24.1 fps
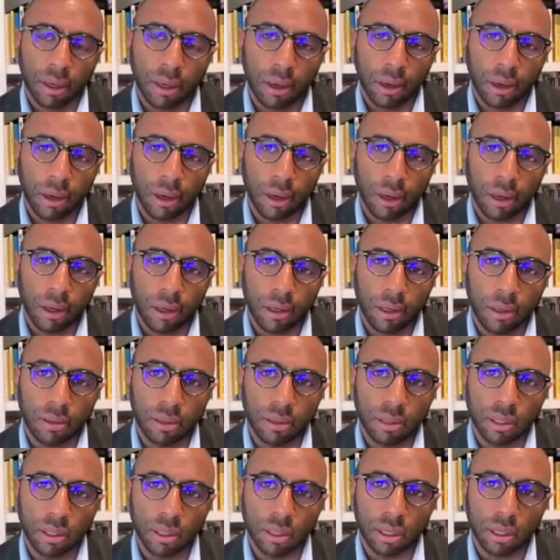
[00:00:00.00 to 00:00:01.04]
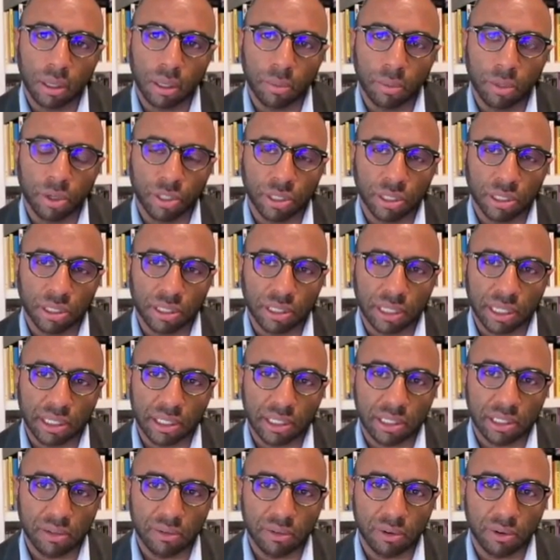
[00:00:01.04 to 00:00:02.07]
uh, the
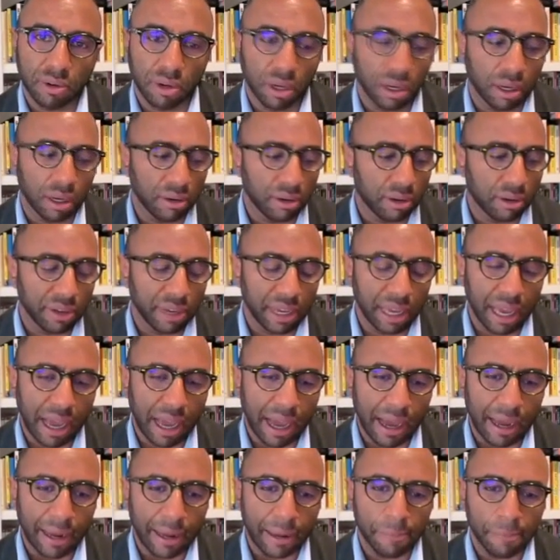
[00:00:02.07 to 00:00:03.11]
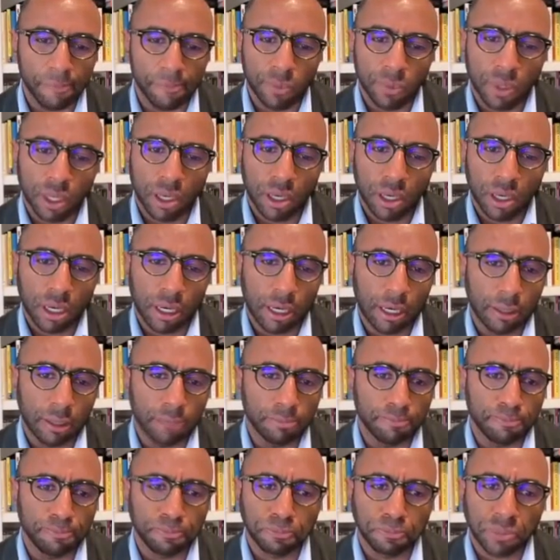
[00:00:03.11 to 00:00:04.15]
commercialization of uh, of AI,
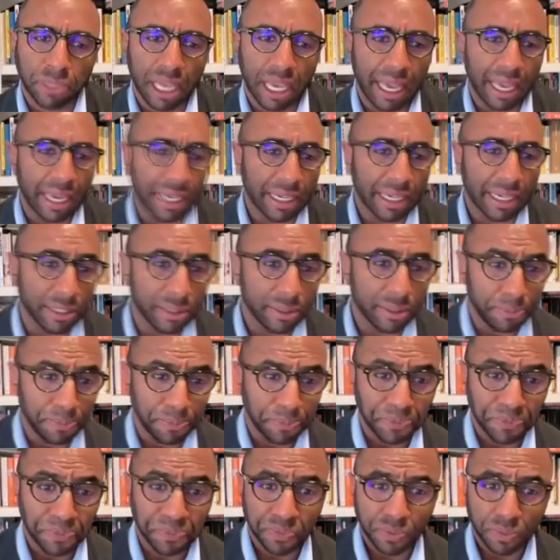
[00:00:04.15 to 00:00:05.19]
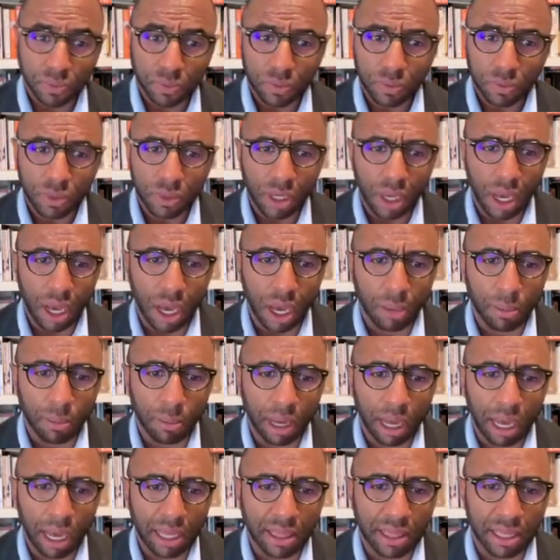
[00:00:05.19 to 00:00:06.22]
um, and
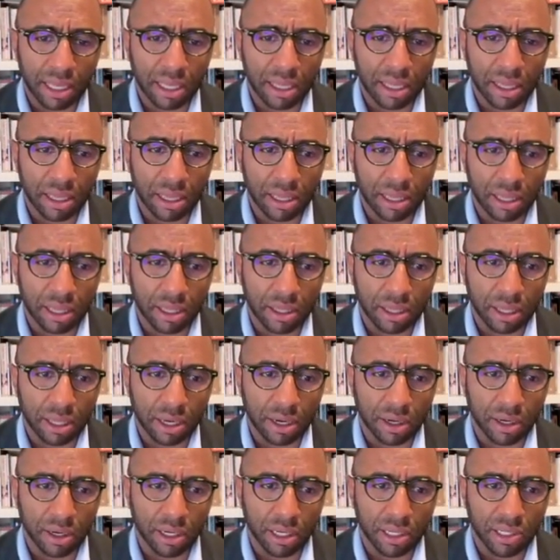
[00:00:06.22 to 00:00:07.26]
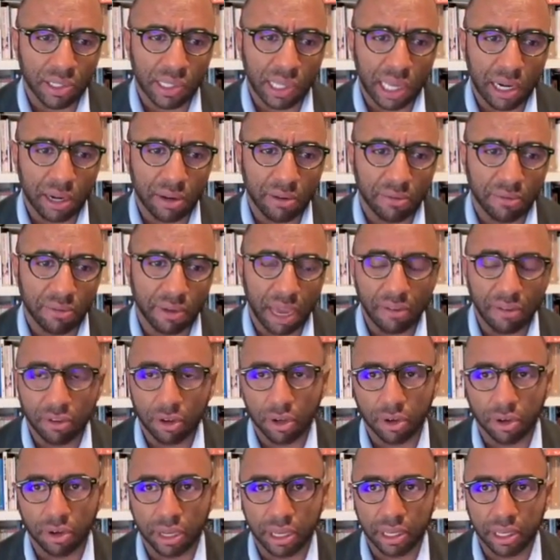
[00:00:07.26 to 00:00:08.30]
um, I think that they're a set of
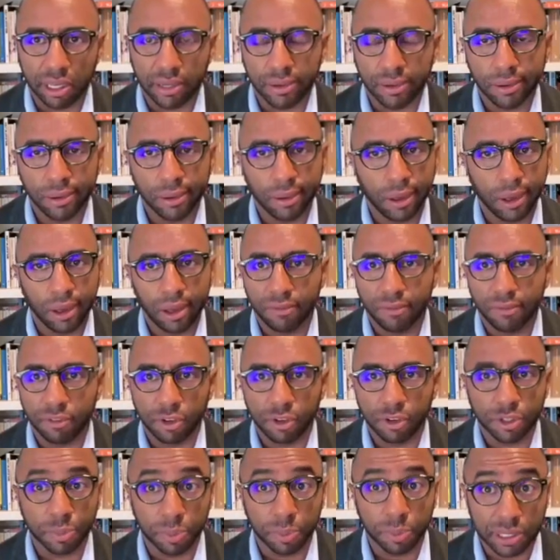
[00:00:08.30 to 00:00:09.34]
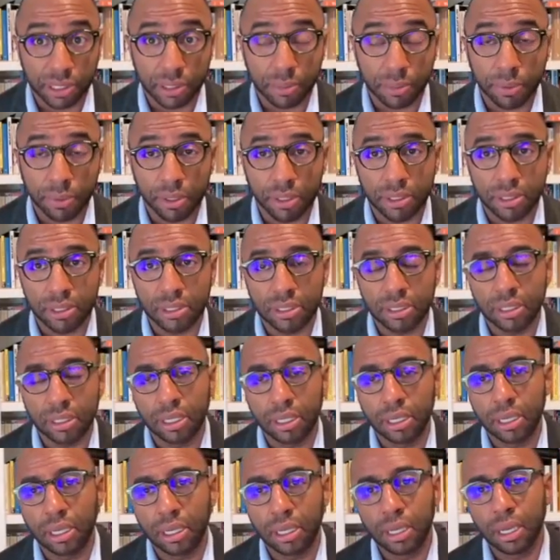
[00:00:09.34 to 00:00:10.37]
evergreen uh, first principles
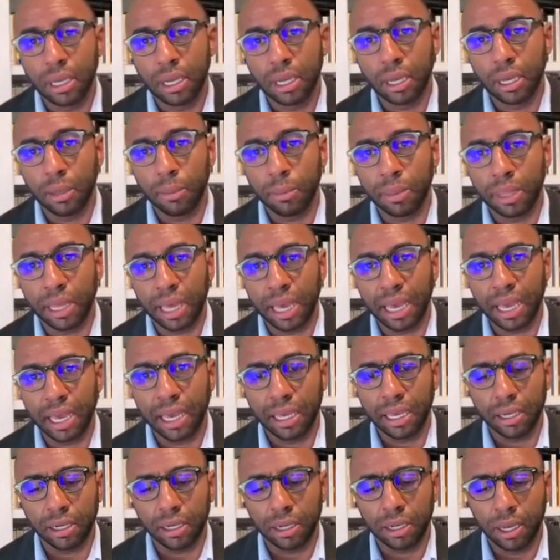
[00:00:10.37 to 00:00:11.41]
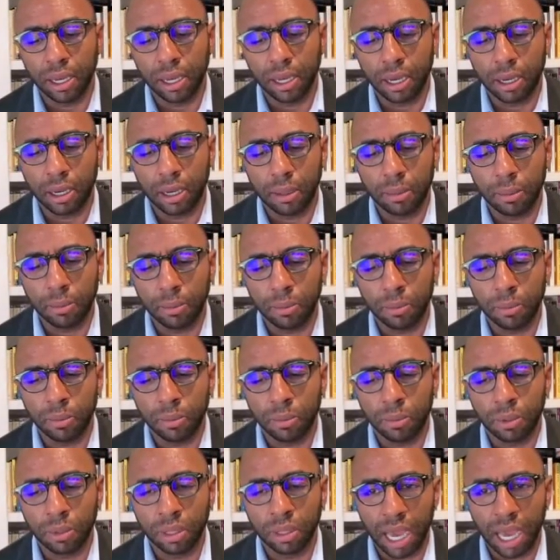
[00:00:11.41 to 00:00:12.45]
um, that
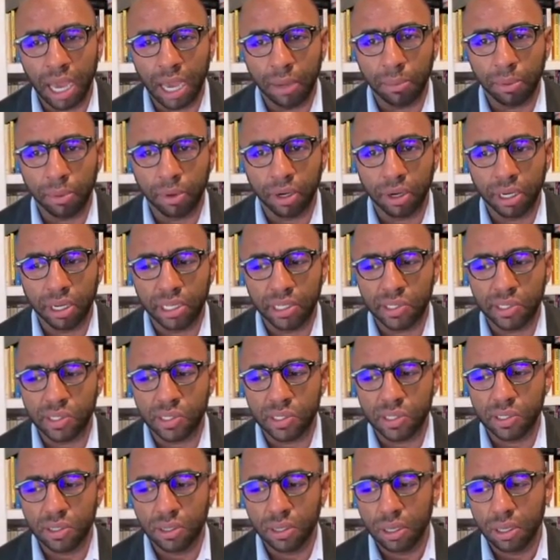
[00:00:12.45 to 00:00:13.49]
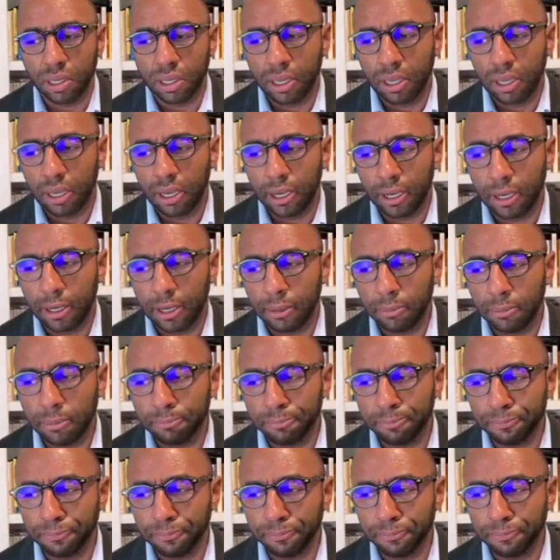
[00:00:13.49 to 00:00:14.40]
um, libraries uh,